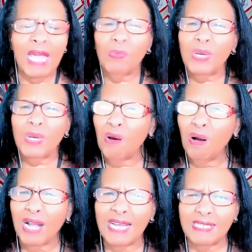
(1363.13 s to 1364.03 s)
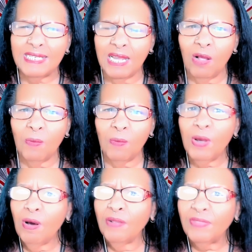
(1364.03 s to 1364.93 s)
And we get all kinds of help
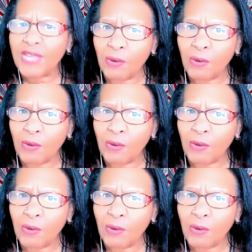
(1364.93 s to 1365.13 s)
on the